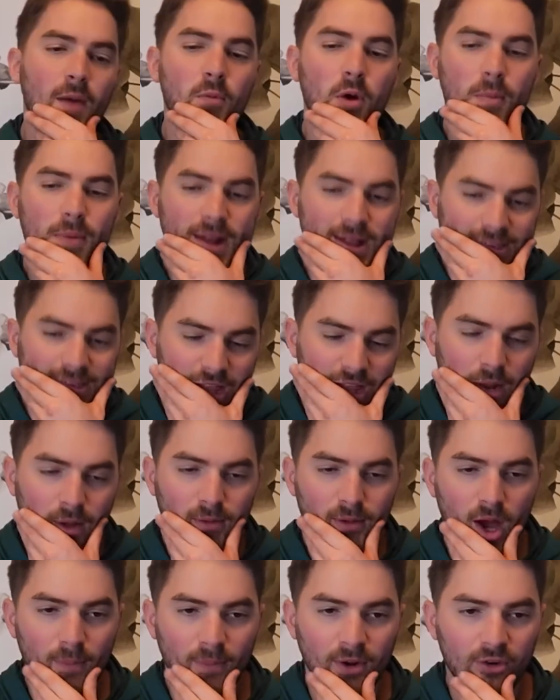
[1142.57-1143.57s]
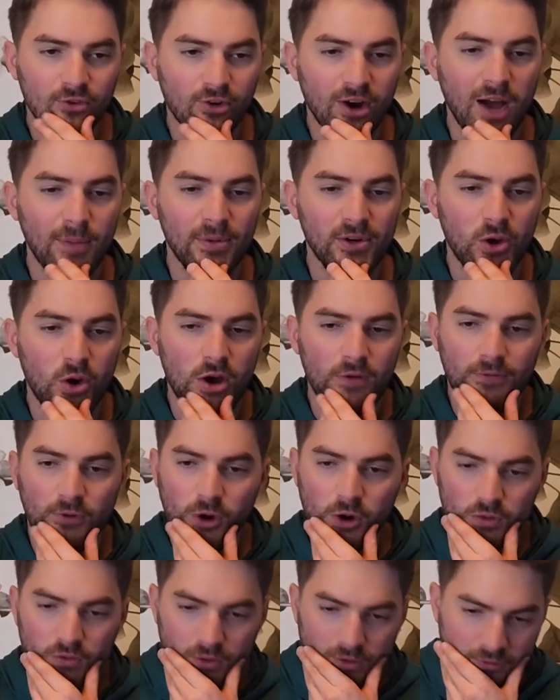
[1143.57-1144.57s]
minutes, and then I'm going to drop and going for
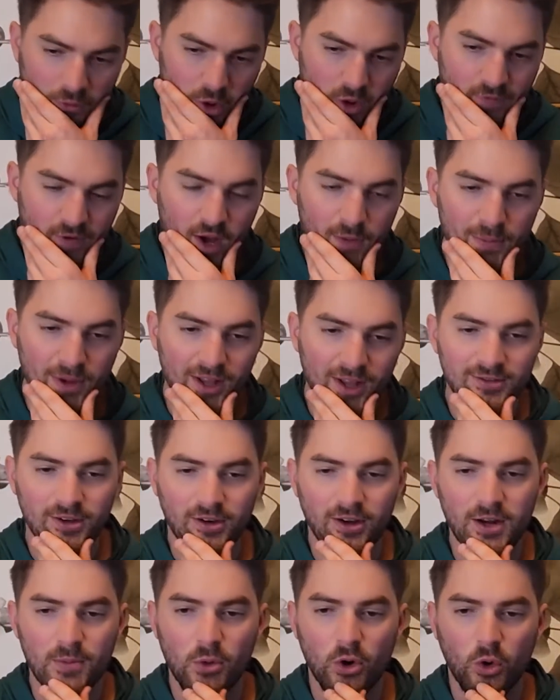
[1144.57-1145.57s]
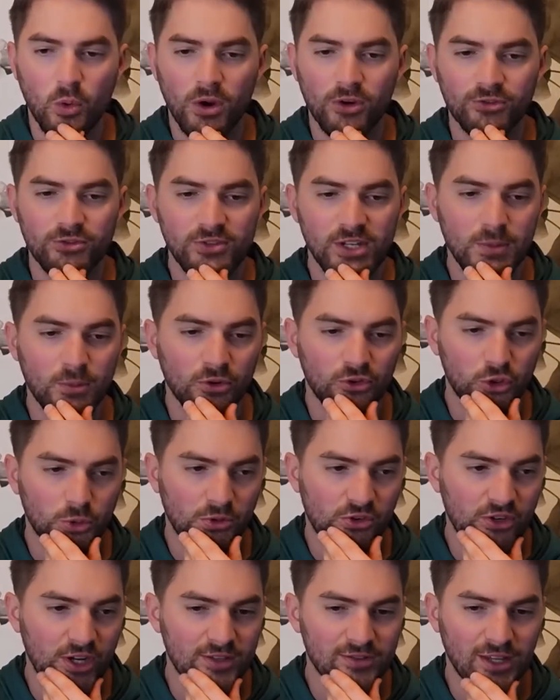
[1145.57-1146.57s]
over 45 minutes here. Any more questions? Any more super
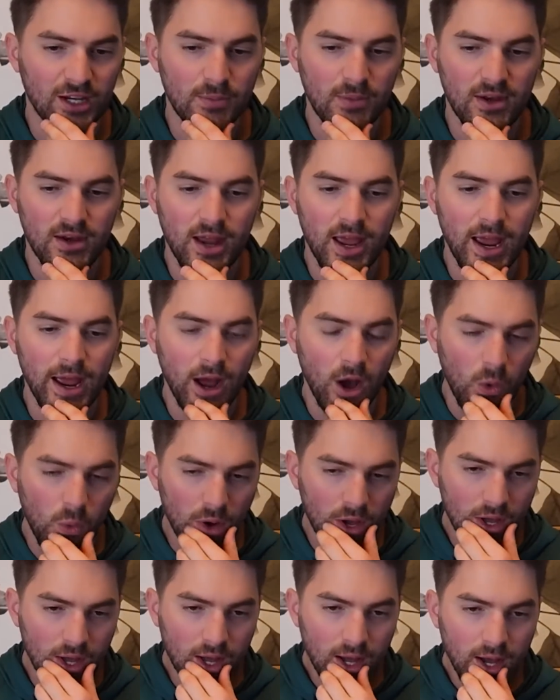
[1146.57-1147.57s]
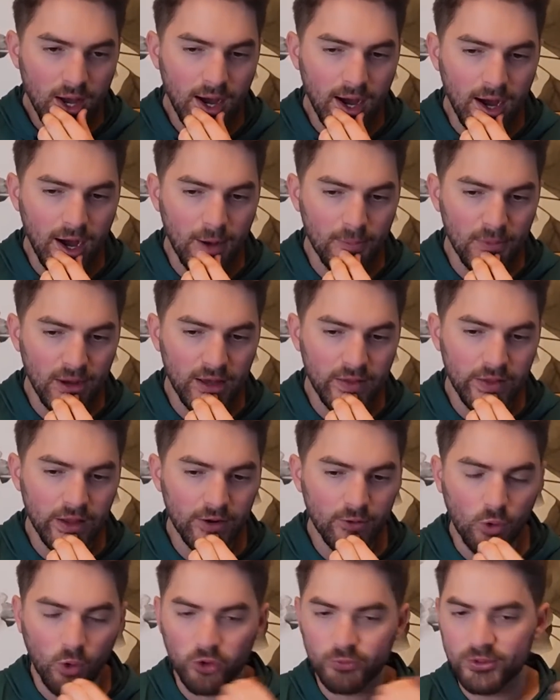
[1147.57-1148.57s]
chats? Get them in now. And then,
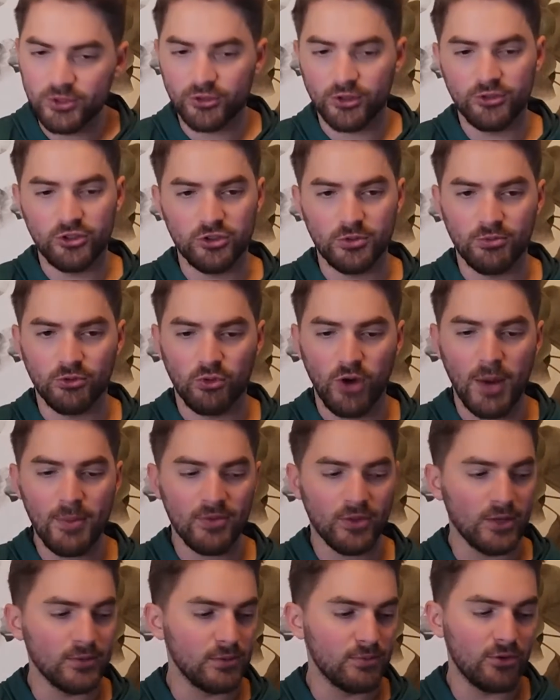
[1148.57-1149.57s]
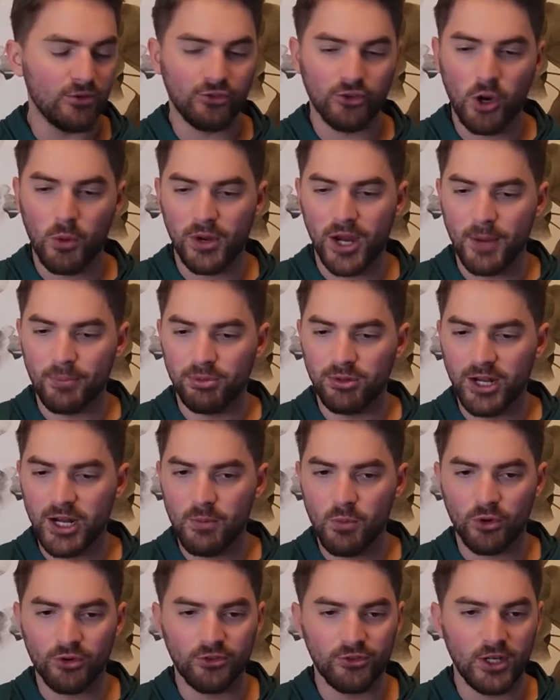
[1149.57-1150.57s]
of course, be sure to subscribe and thumbs up the show. We got plenty
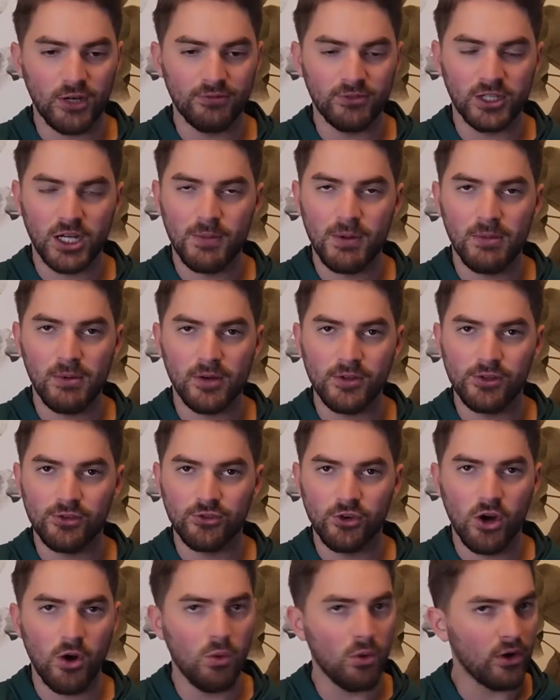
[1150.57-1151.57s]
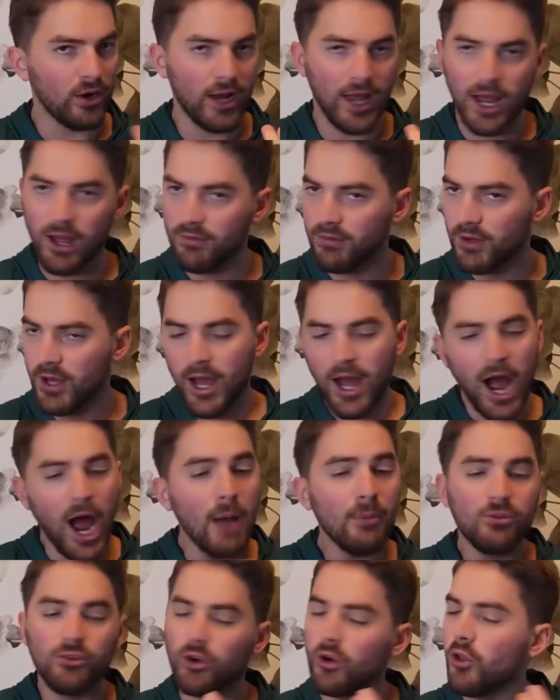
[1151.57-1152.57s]
more stuff to come up on the show. We're going to have,
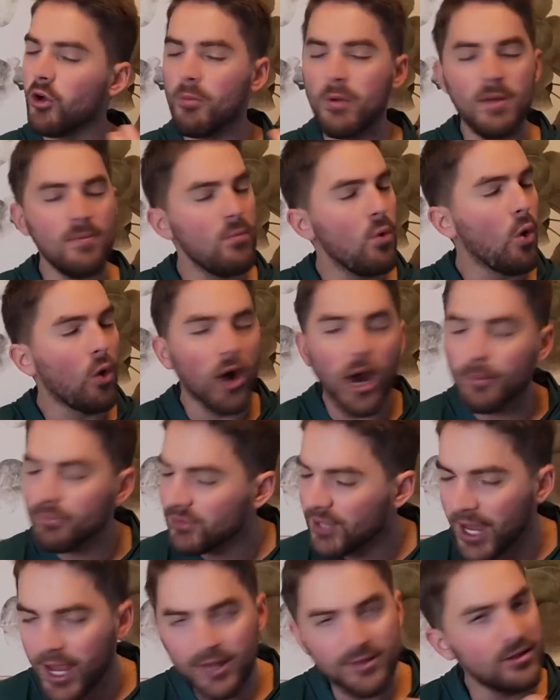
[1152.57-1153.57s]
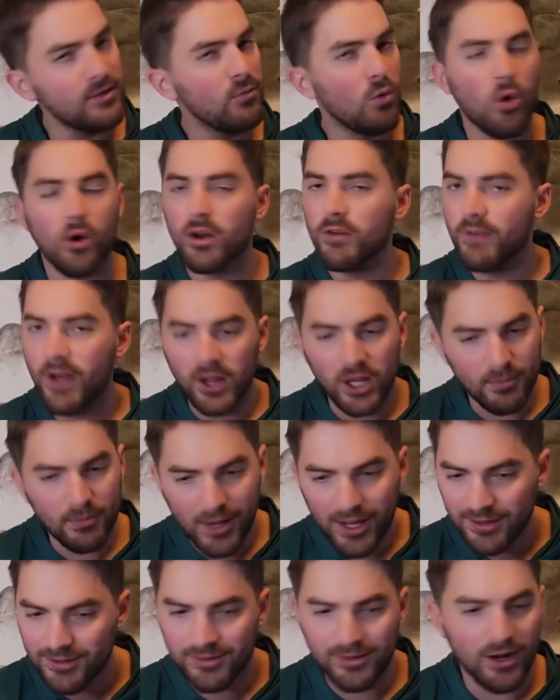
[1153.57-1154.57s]
I'm sure there'll be more updates and more
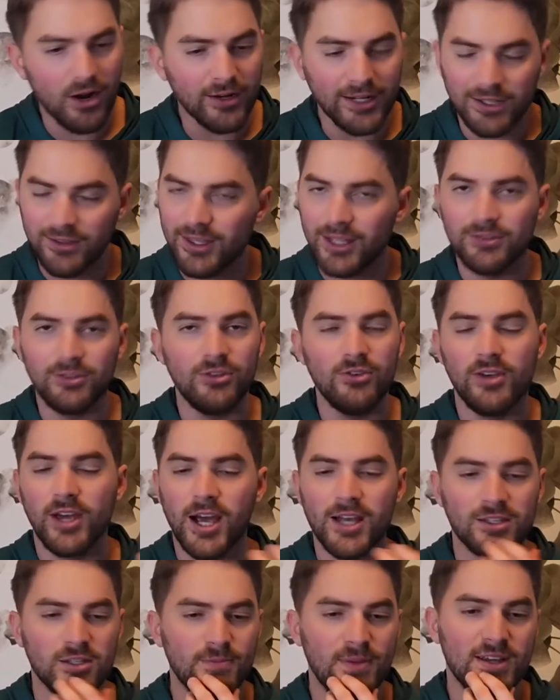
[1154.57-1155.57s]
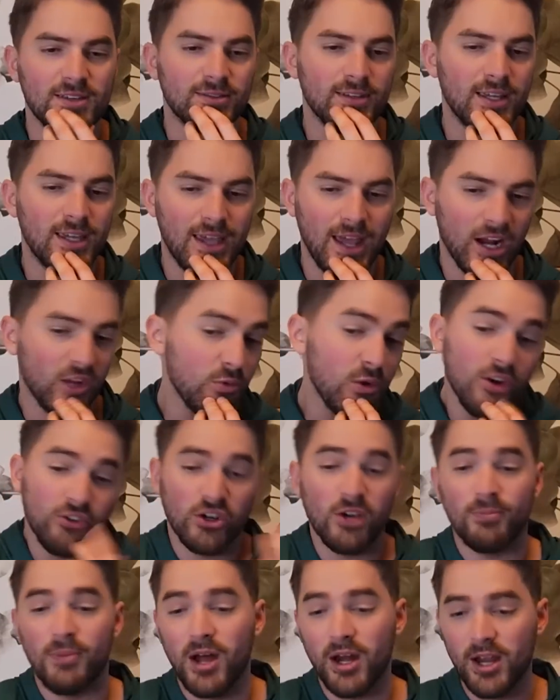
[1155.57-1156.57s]
developments, and I'll get that to you guys as best I can. I just want
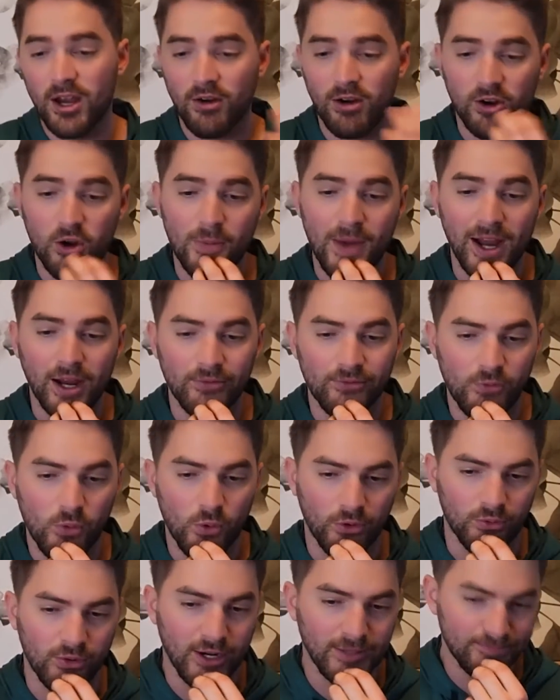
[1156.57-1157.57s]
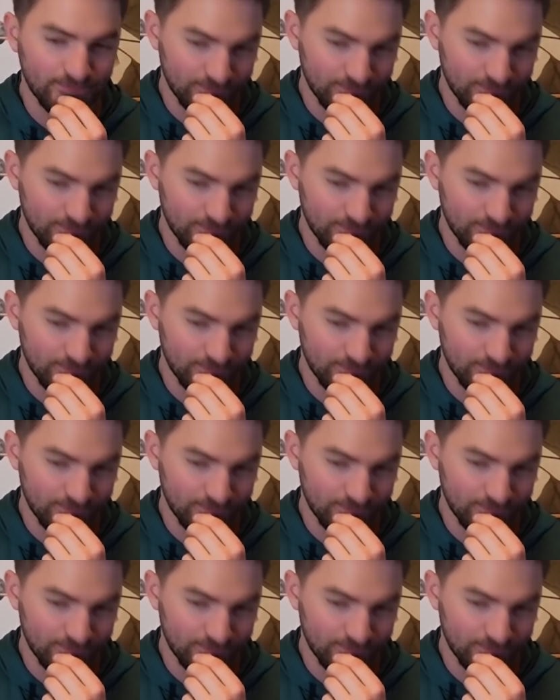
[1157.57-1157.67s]
to jump on here and go back and forth, right?